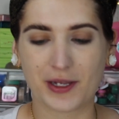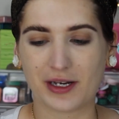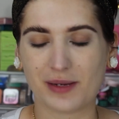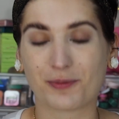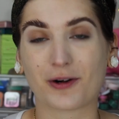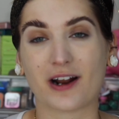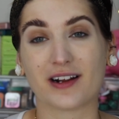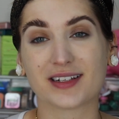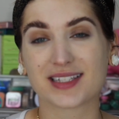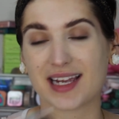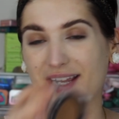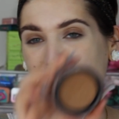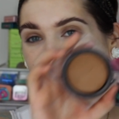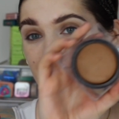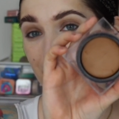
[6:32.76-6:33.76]
Beauty product
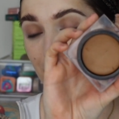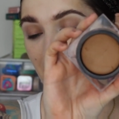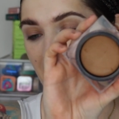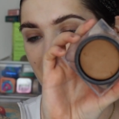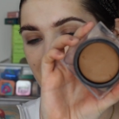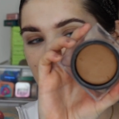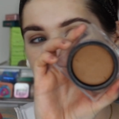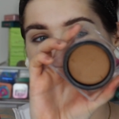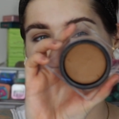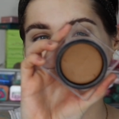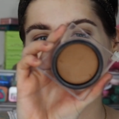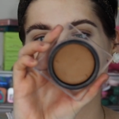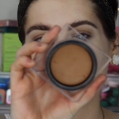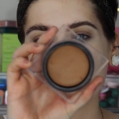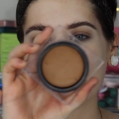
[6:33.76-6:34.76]
I owned prior to this.
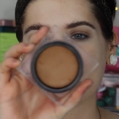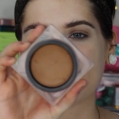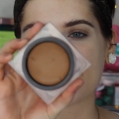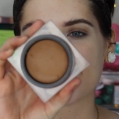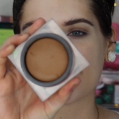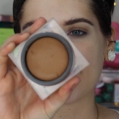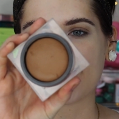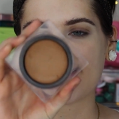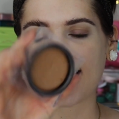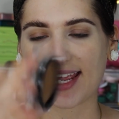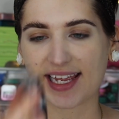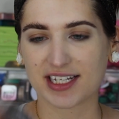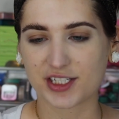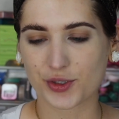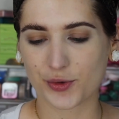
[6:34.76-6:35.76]
This is the
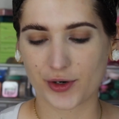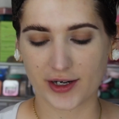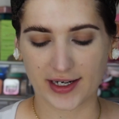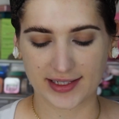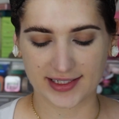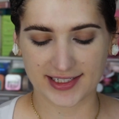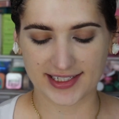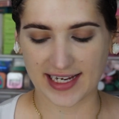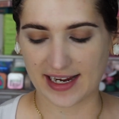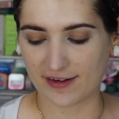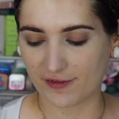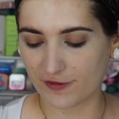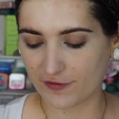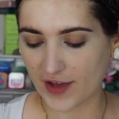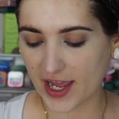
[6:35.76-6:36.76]
Tantour in the
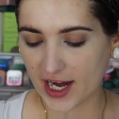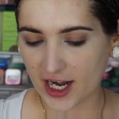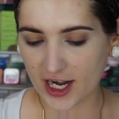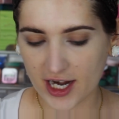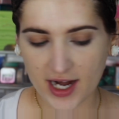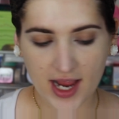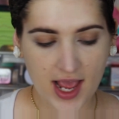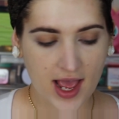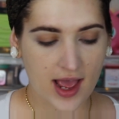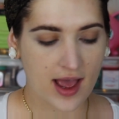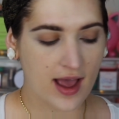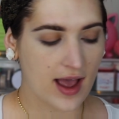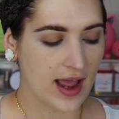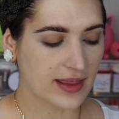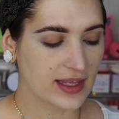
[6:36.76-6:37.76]
shade Fair.
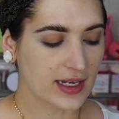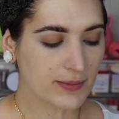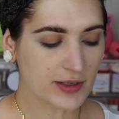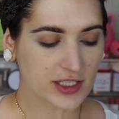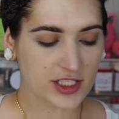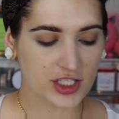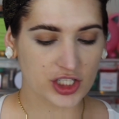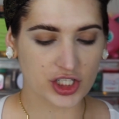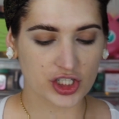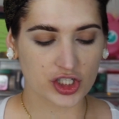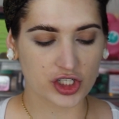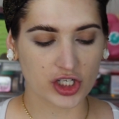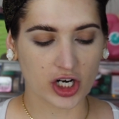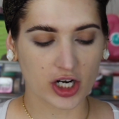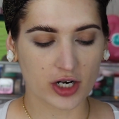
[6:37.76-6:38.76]
I think I'm gonna
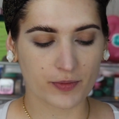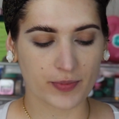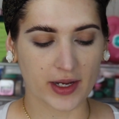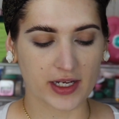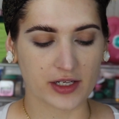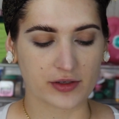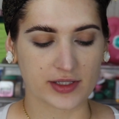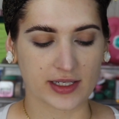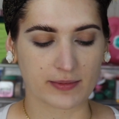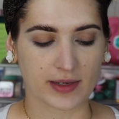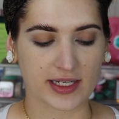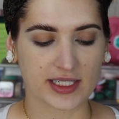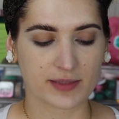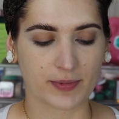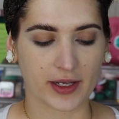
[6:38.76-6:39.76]
start by using
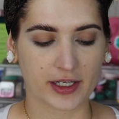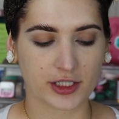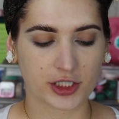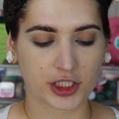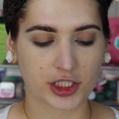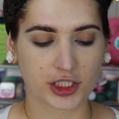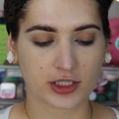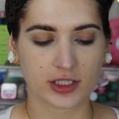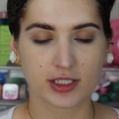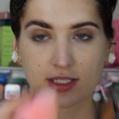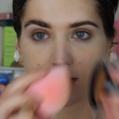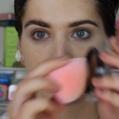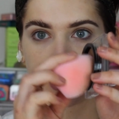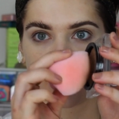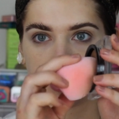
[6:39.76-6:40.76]
my sponge. Just
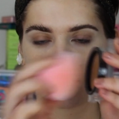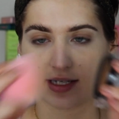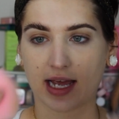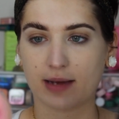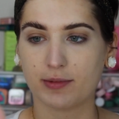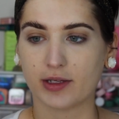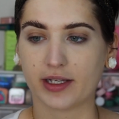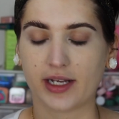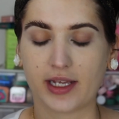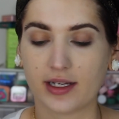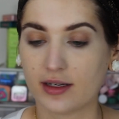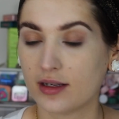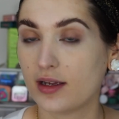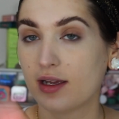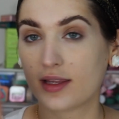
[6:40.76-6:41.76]
gonna kind of dabble it
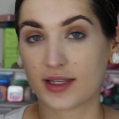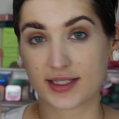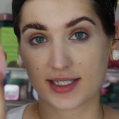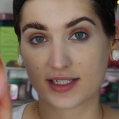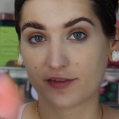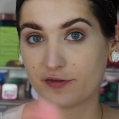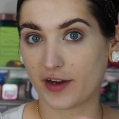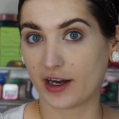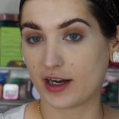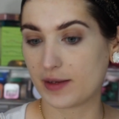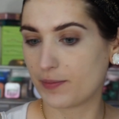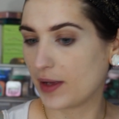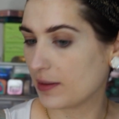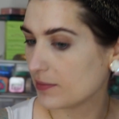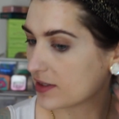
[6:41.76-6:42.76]
in. This is a very
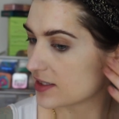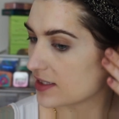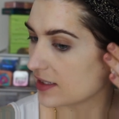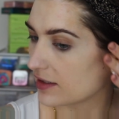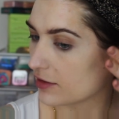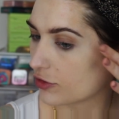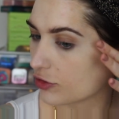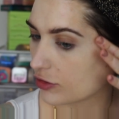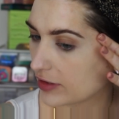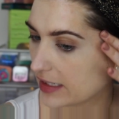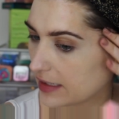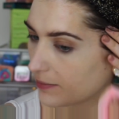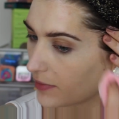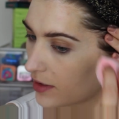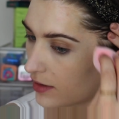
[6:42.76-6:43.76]
pigmented
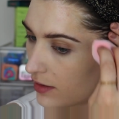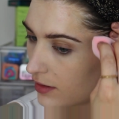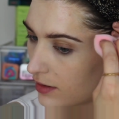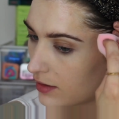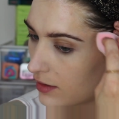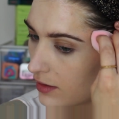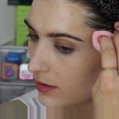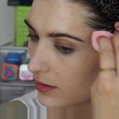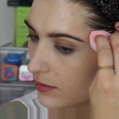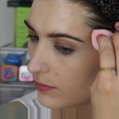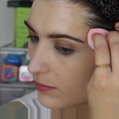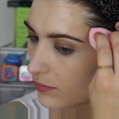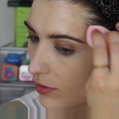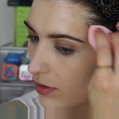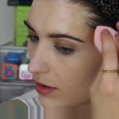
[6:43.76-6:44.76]
cream
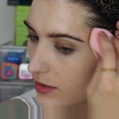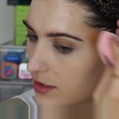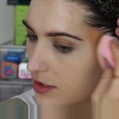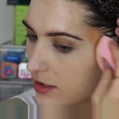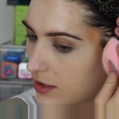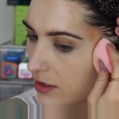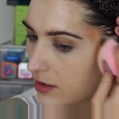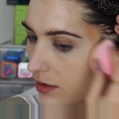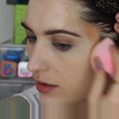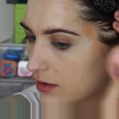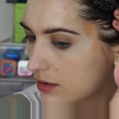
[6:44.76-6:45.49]
bronzer.